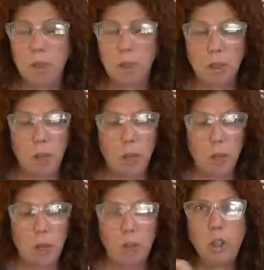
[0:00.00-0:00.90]
Do
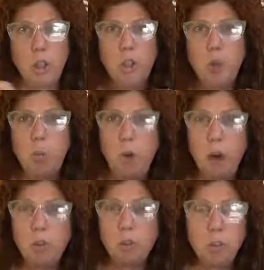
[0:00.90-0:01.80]
you
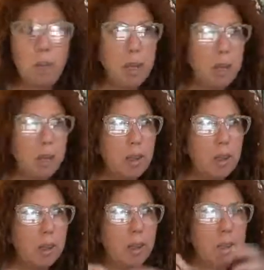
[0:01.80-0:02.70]
want to make
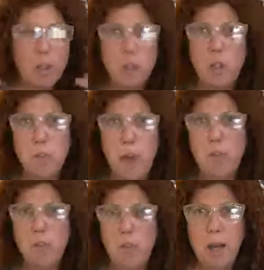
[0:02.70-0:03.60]
a certain amount
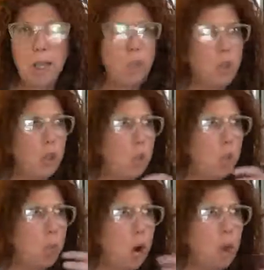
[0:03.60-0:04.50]
of money? Do you
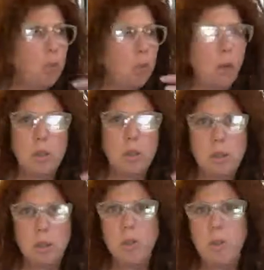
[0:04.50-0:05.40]
want to work a
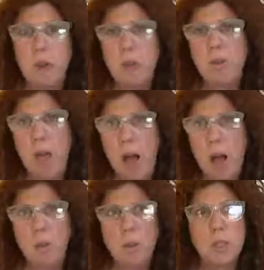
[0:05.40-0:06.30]
certain amount of
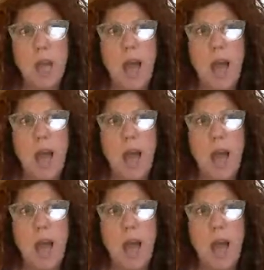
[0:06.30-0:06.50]
hours?